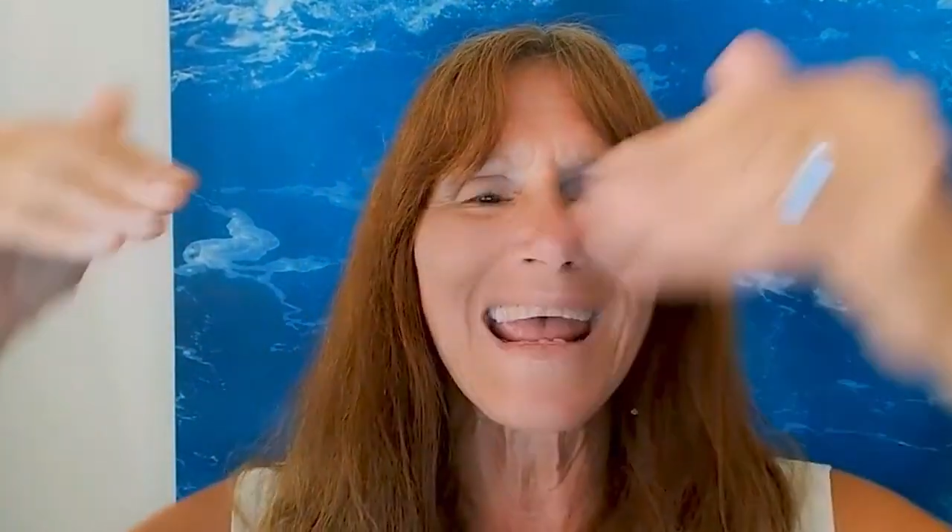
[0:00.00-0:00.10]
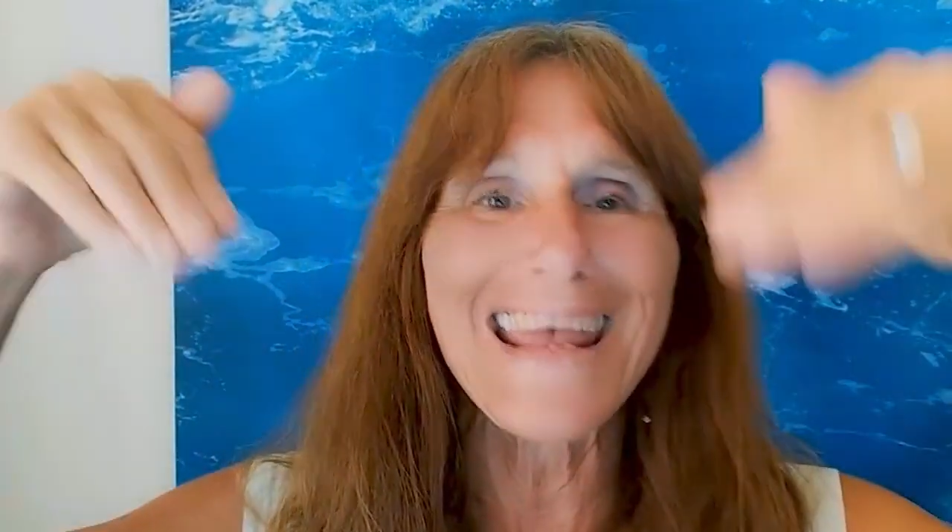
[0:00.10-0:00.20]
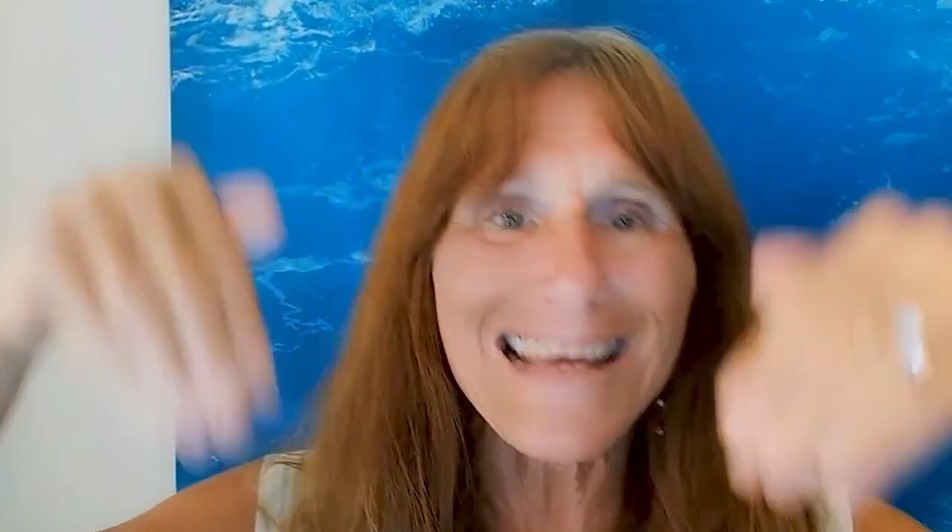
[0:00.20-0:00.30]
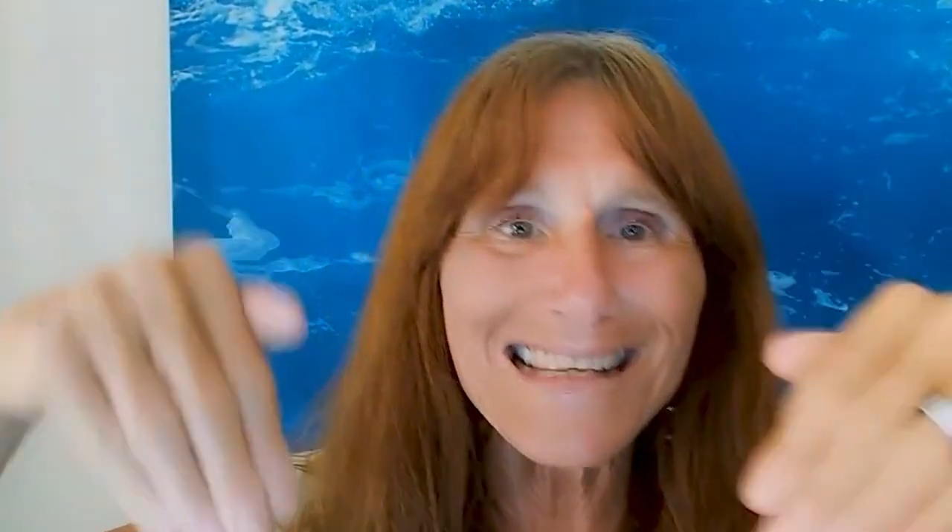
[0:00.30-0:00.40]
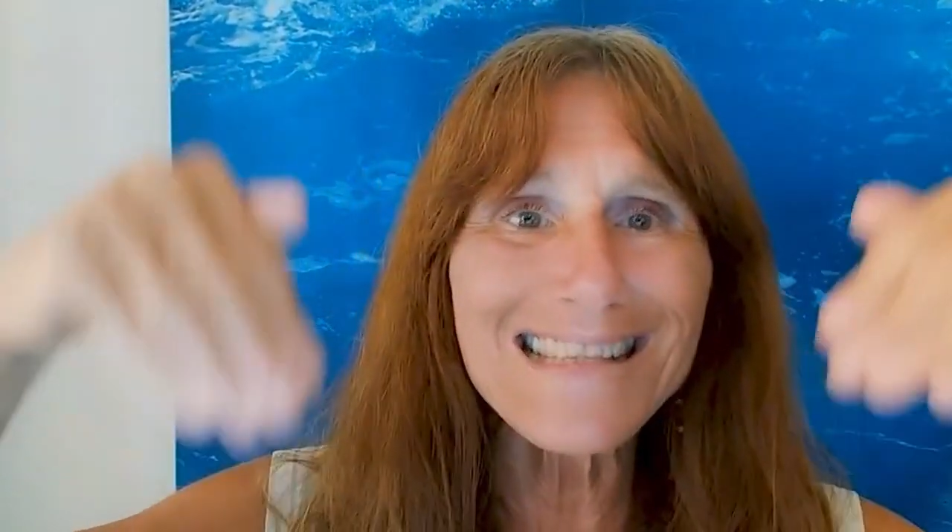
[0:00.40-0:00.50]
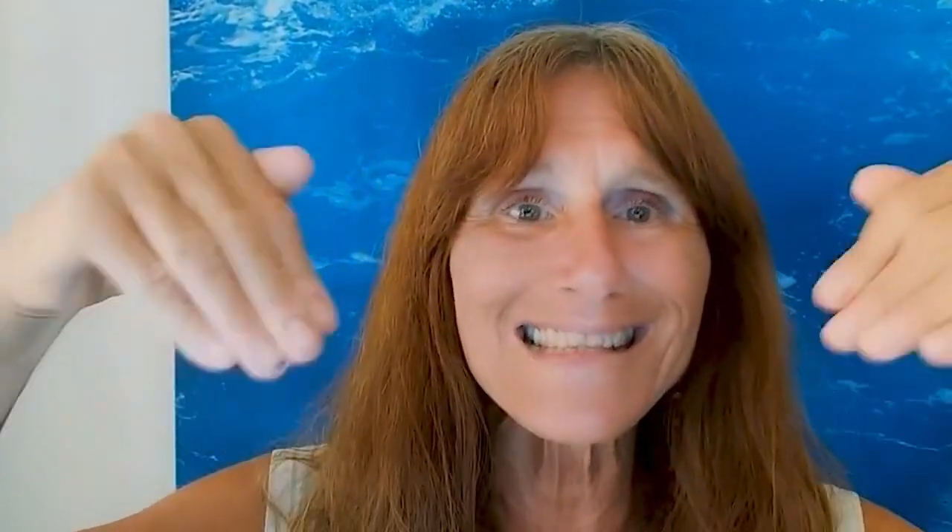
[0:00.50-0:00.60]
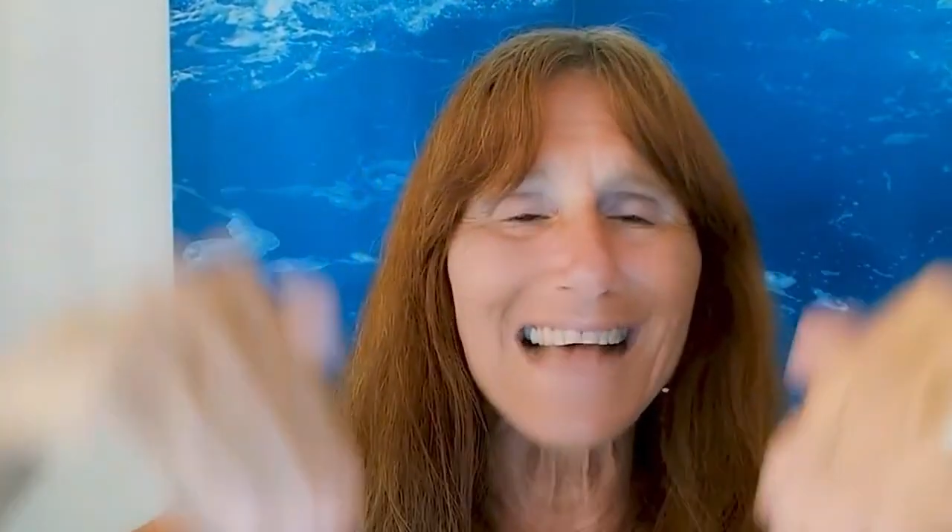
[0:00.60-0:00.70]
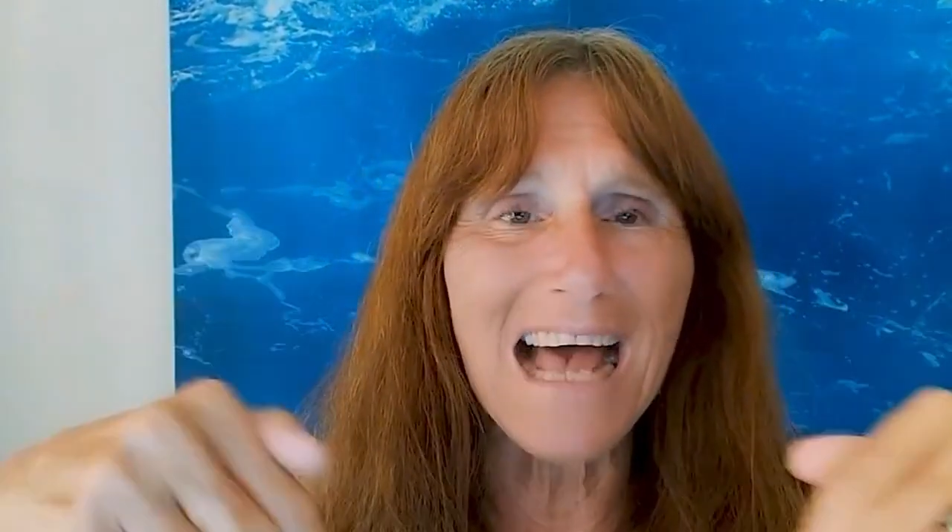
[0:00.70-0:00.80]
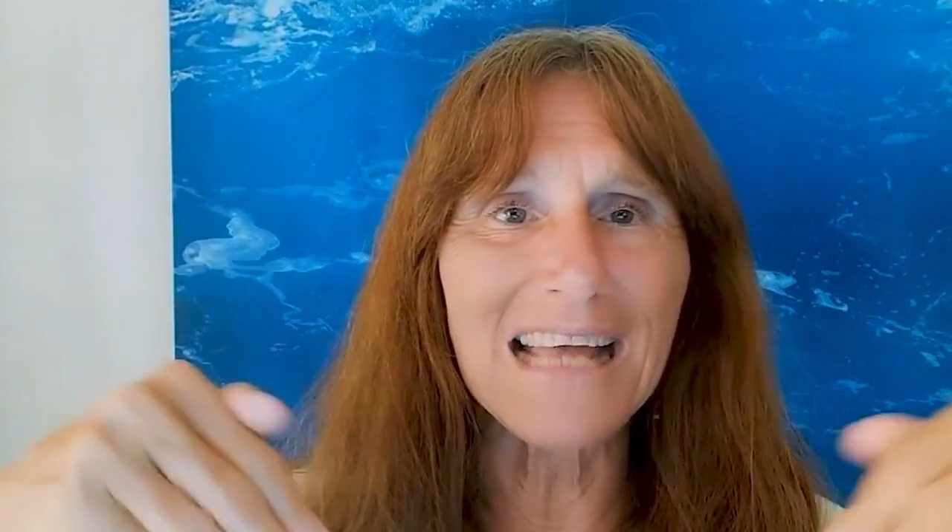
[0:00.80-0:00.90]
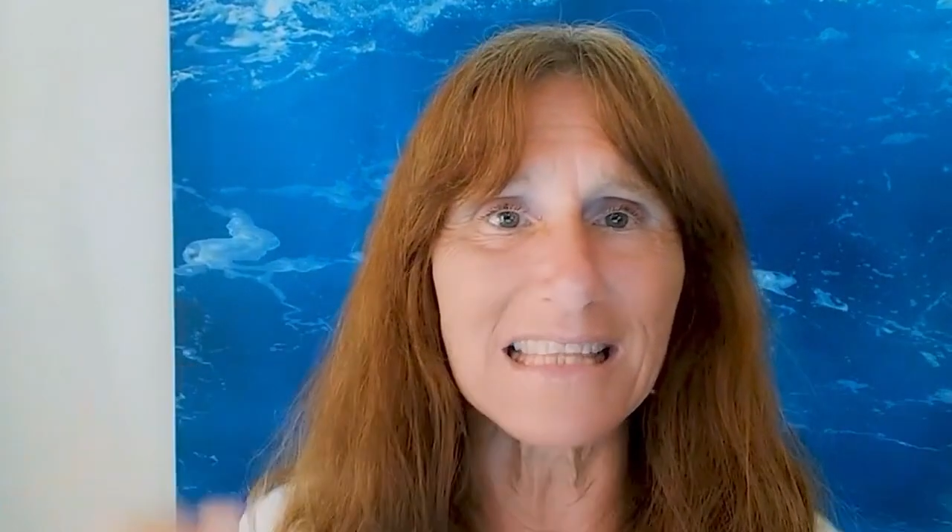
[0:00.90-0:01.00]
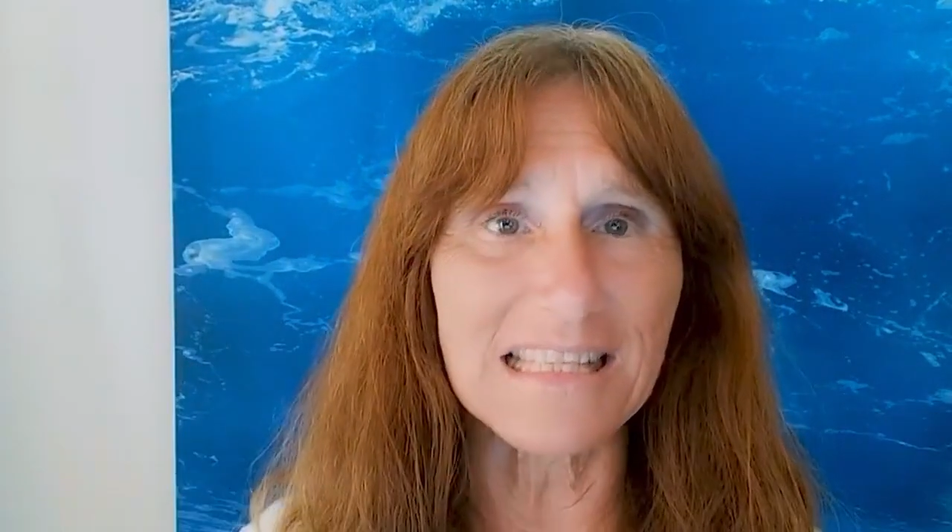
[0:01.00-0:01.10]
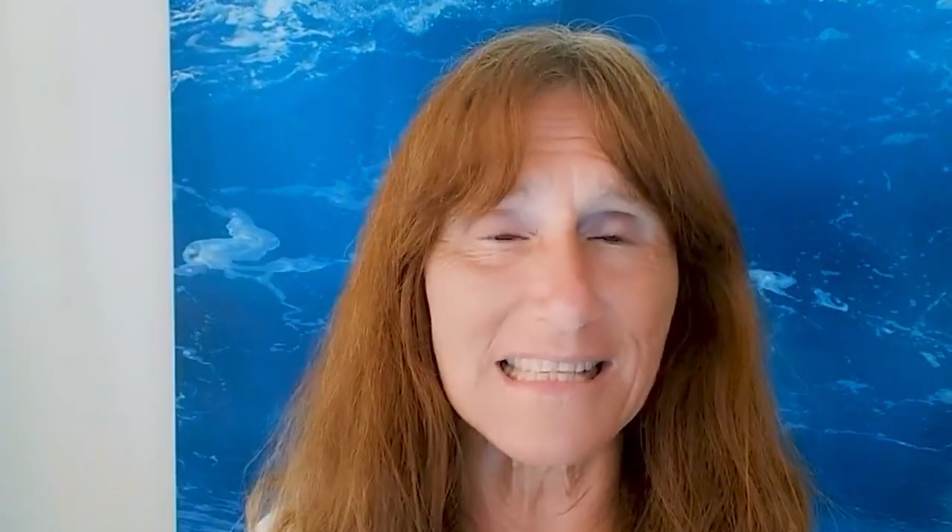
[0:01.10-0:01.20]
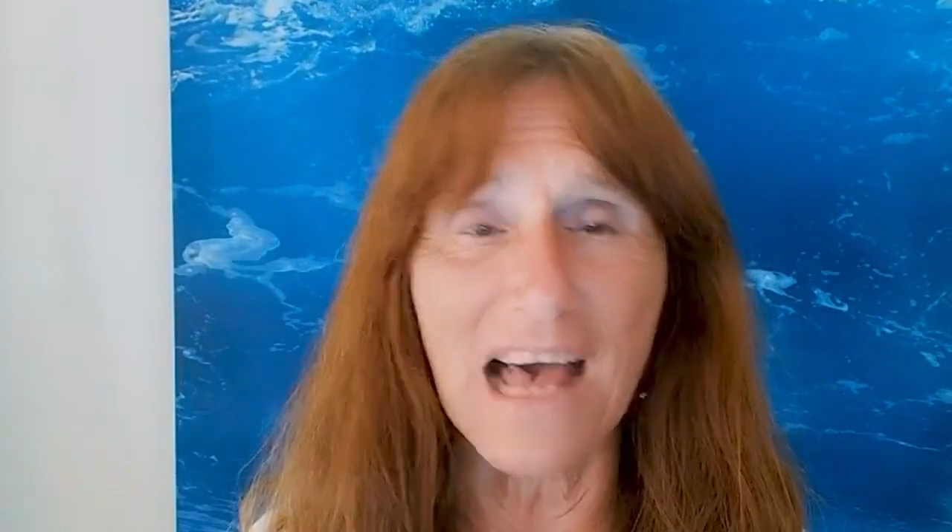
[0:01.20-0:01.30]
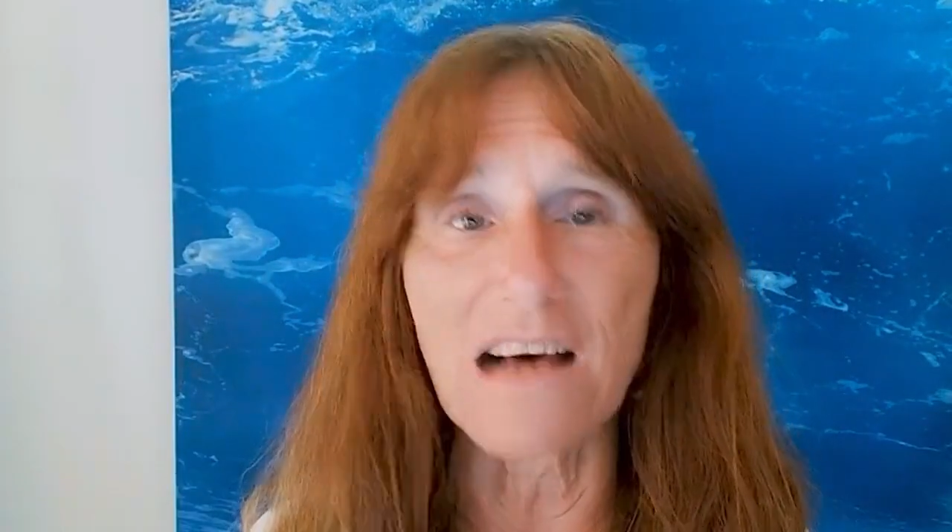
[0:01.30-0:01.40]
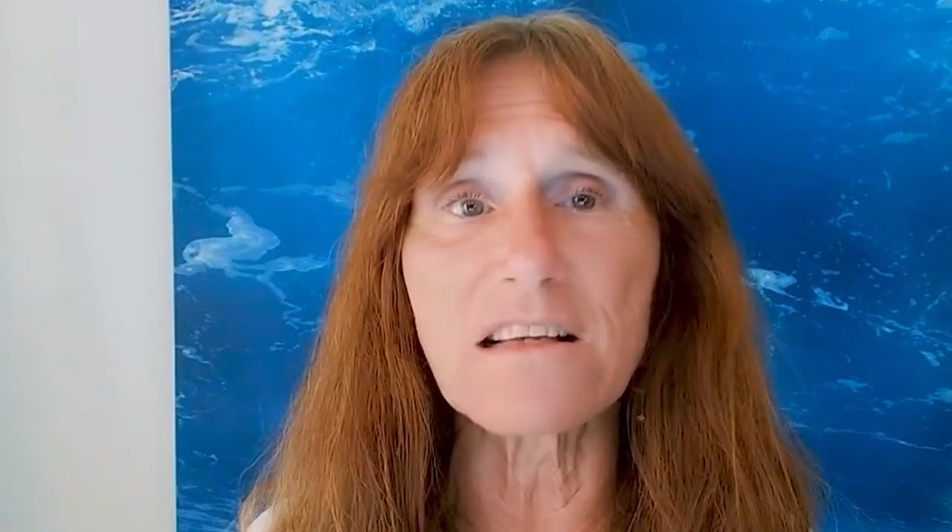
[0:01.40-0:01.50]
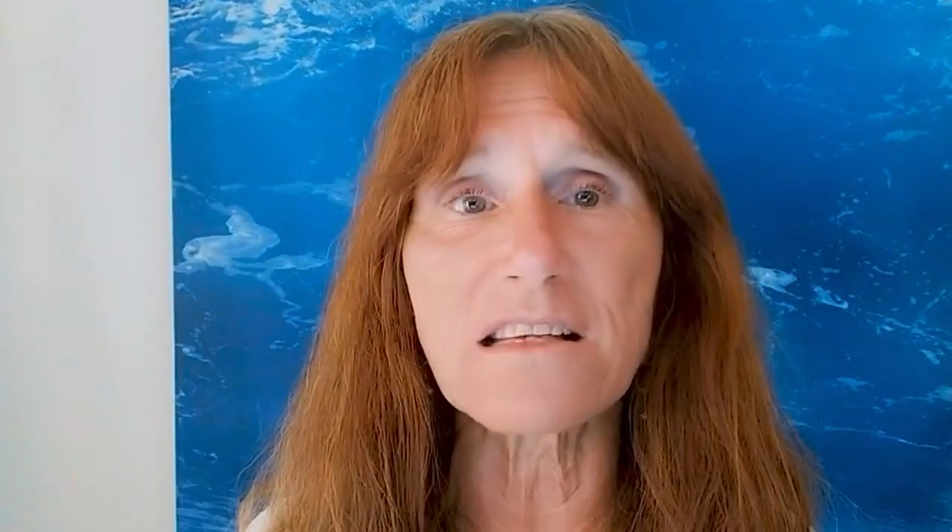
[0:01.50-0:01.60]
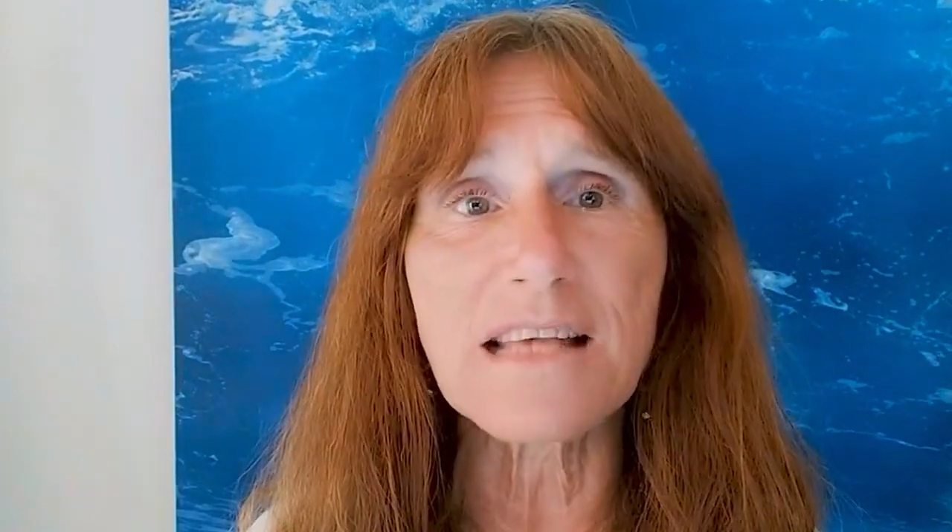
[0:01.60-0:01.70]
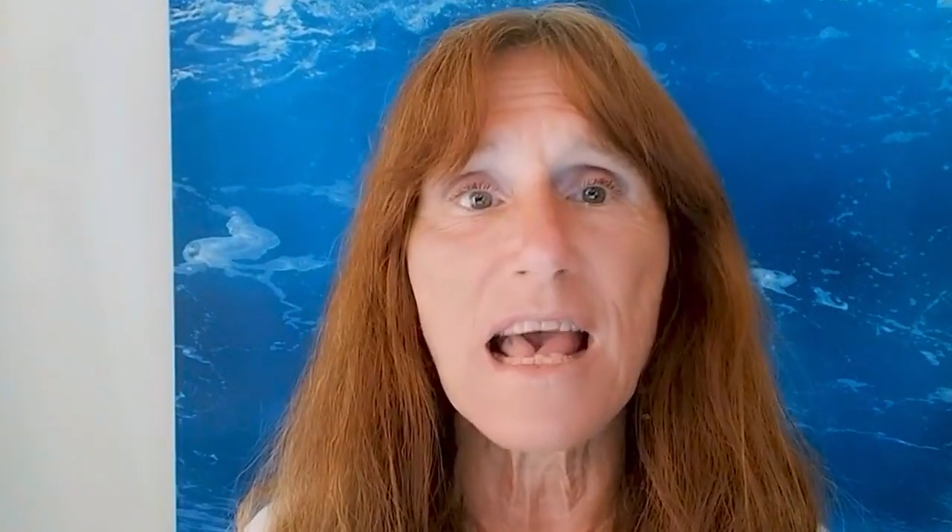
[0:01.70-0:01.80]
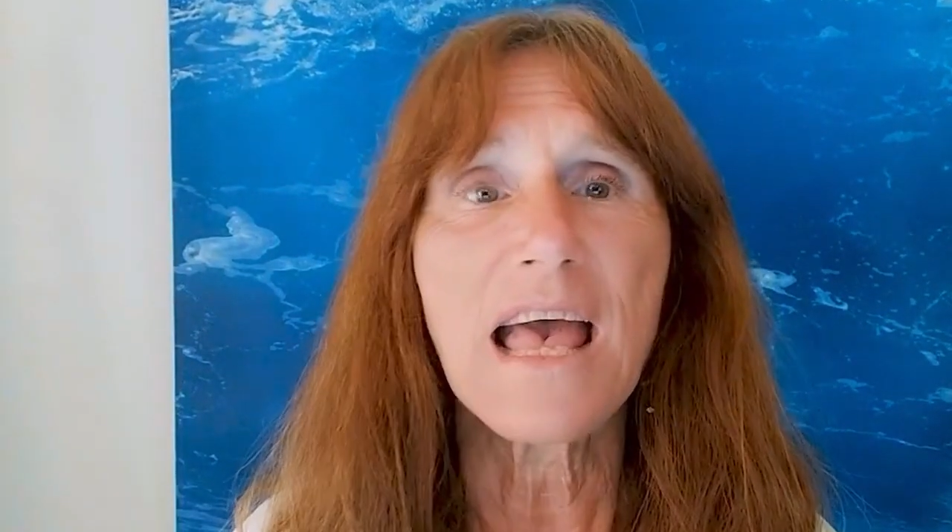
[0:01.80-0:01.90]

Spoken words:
inside the cells